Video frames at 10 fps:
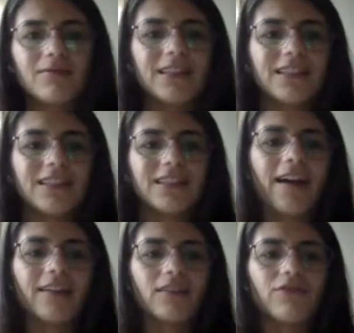
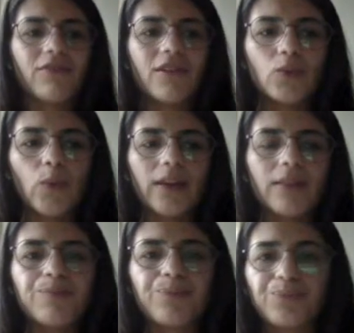disregarding the first
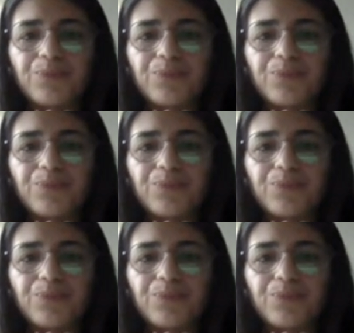one.